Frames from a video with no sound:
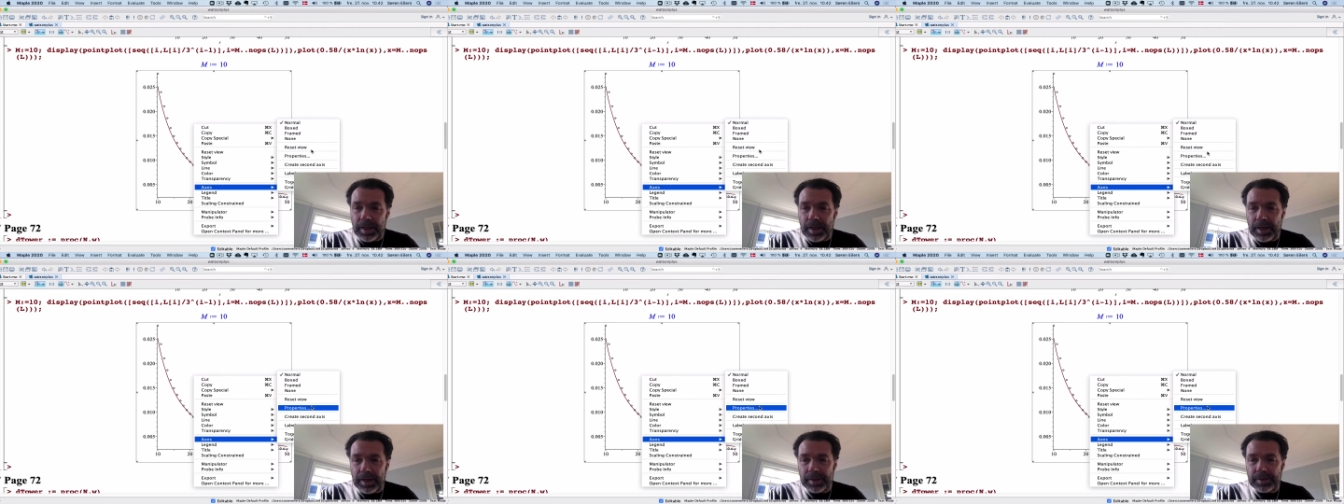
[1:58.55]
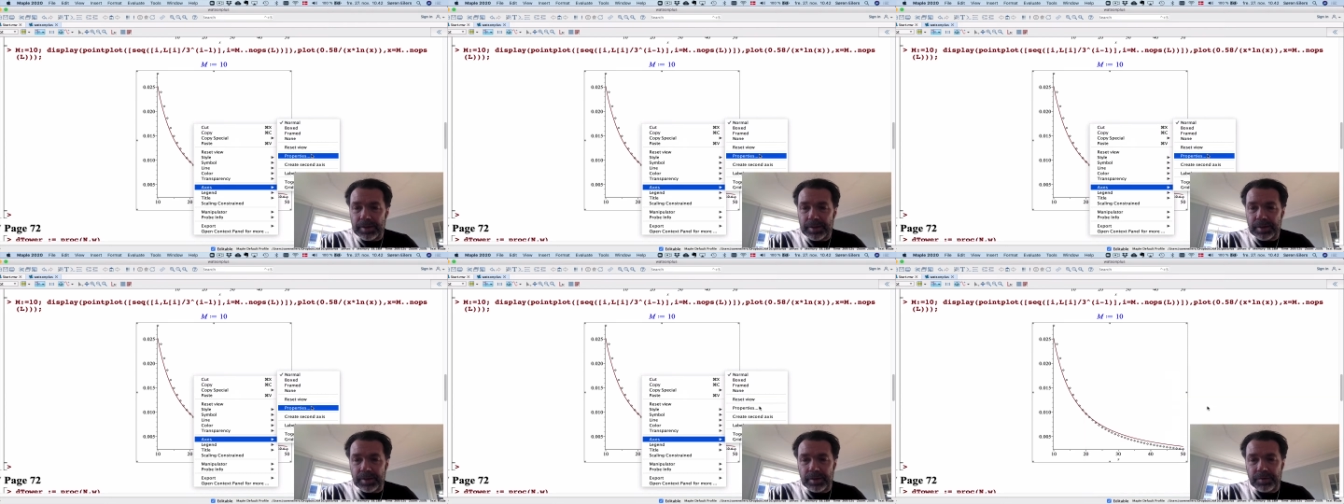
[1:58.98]
And
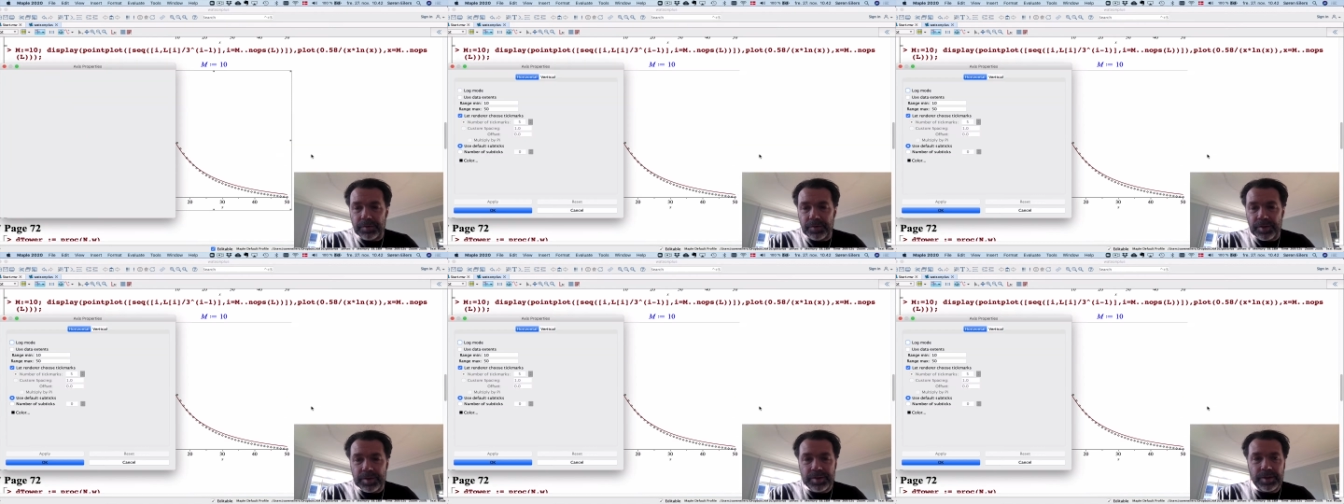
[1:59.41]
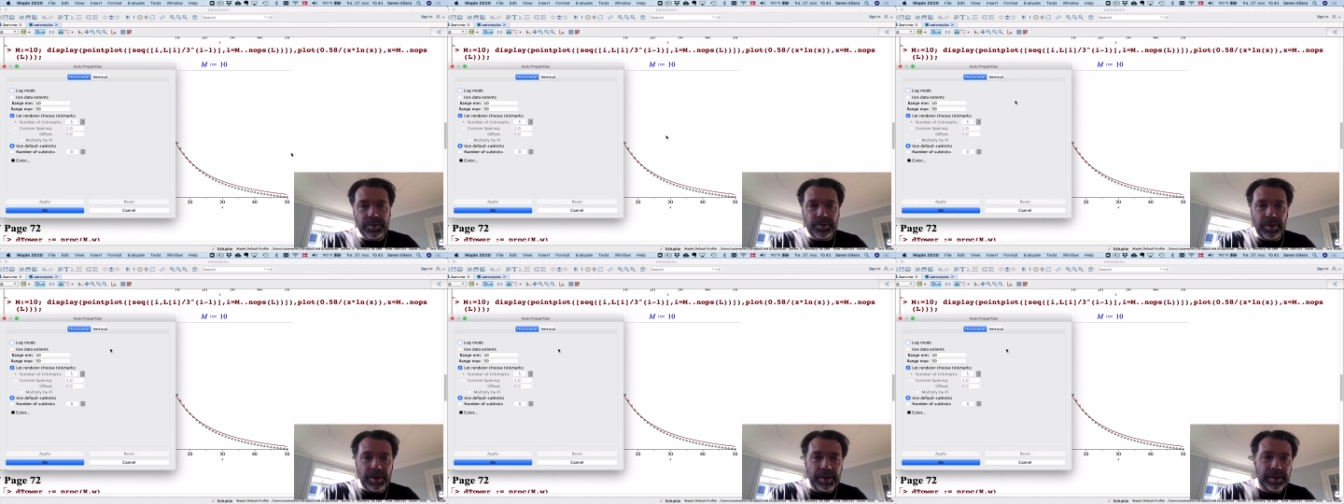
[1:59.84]
uh, for
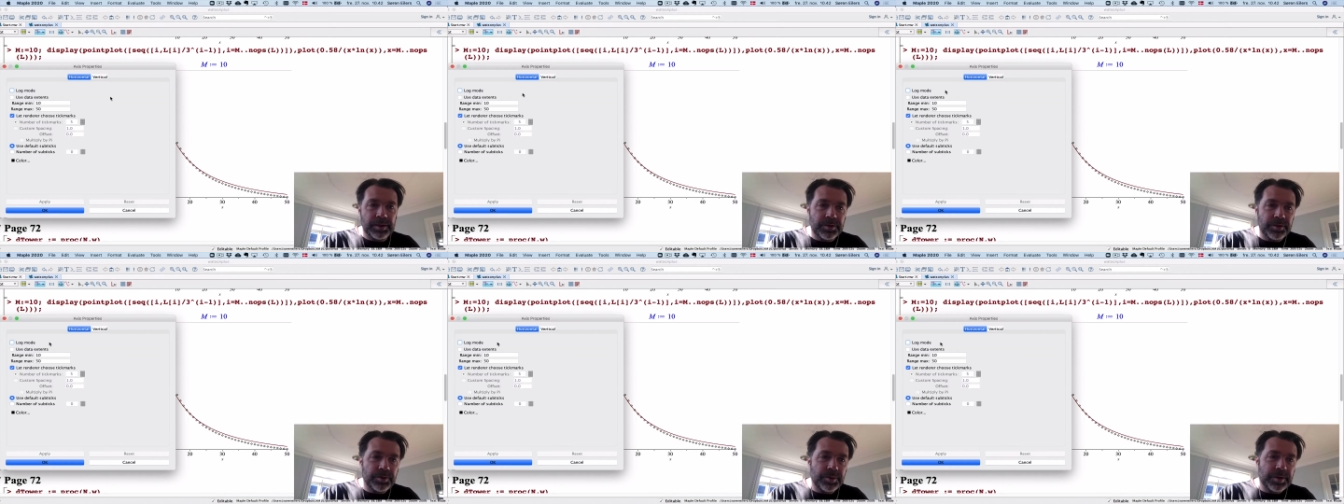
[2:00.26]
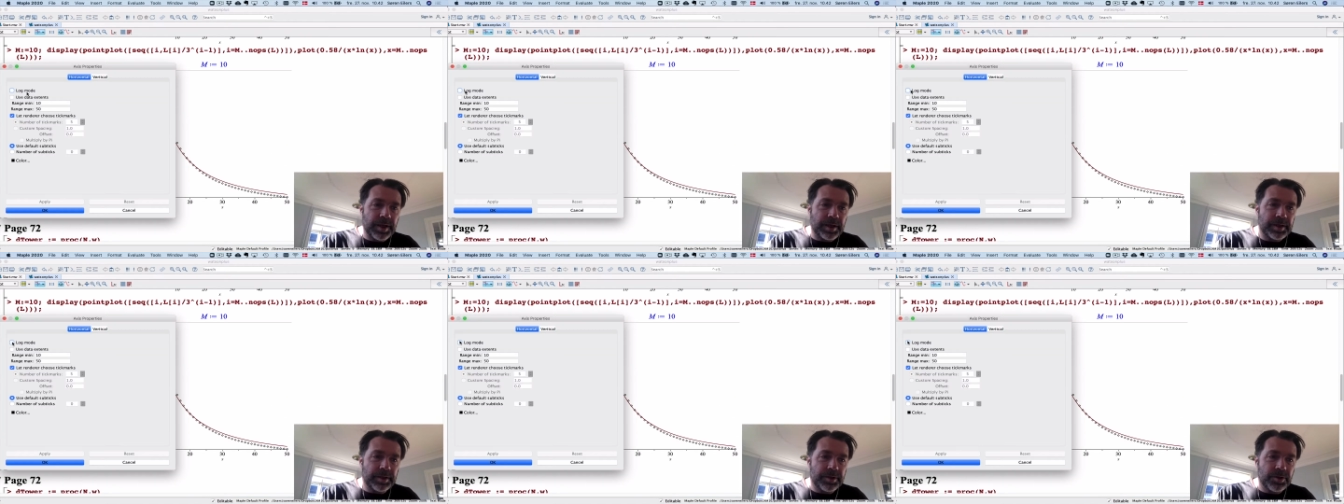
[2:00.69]
instance, what I can do is
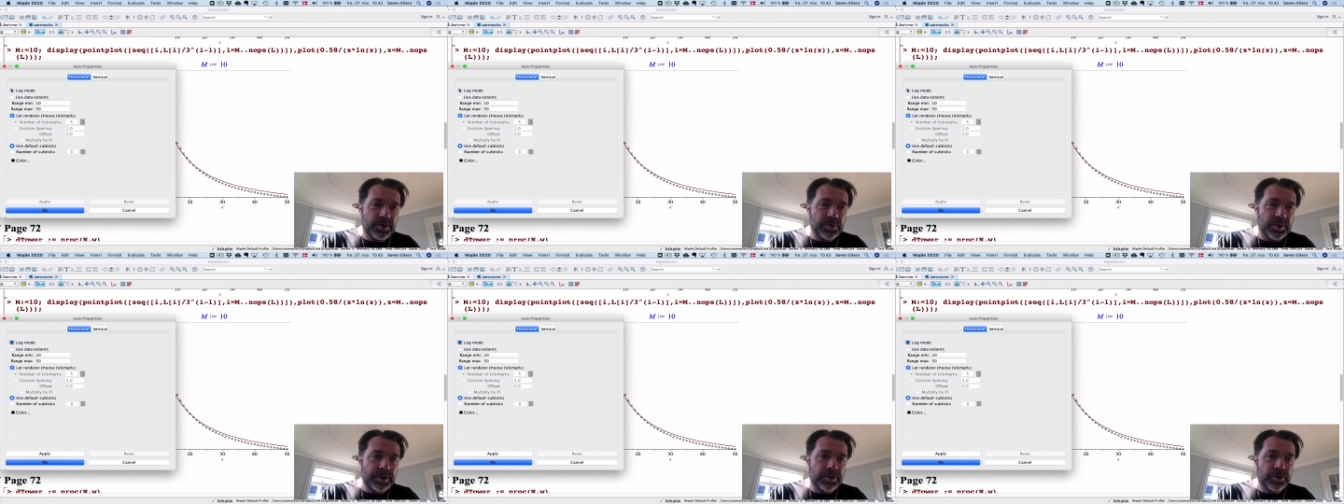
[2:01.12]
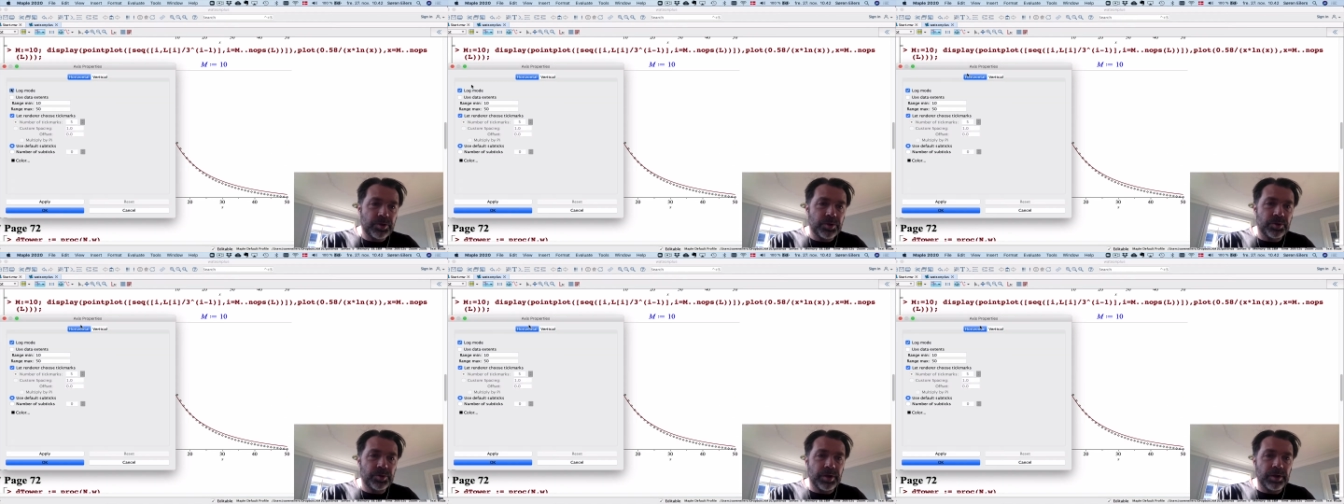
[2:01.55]
I can switch
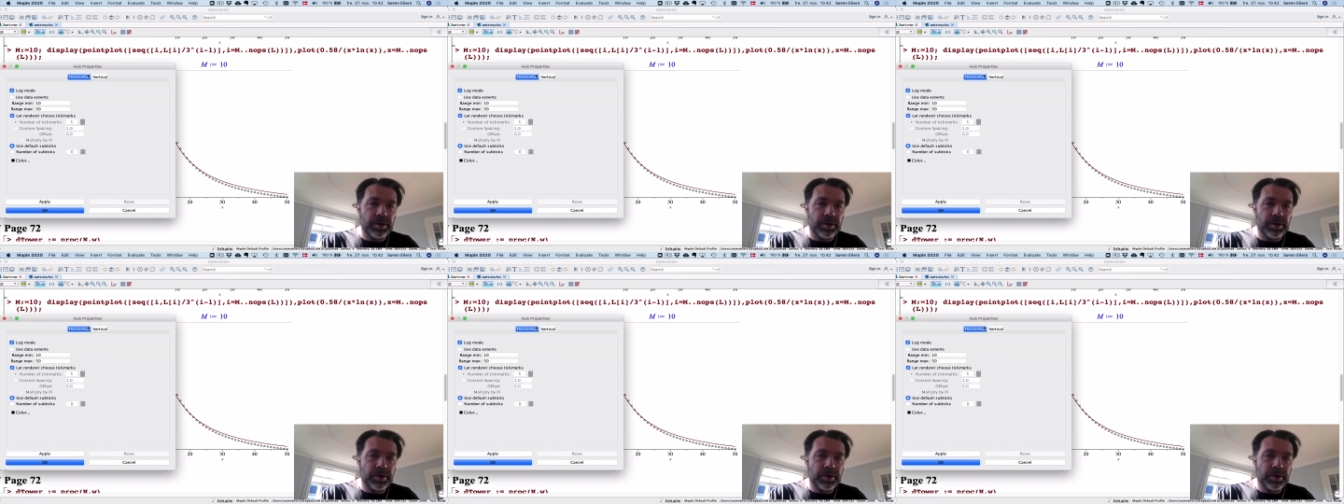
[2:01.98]
to a